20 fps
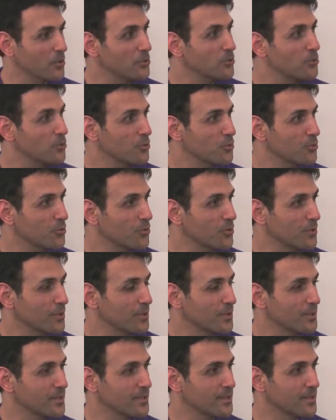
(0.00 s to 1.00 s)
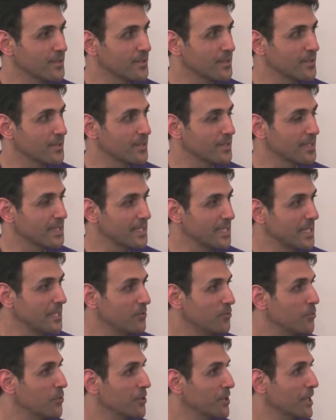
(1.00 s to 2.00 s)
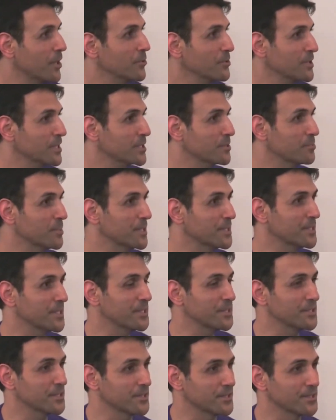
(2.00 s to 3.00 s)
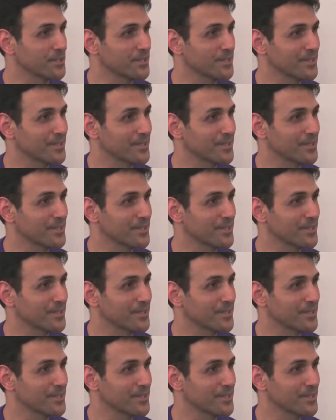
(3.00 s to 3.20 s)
to give without expectations.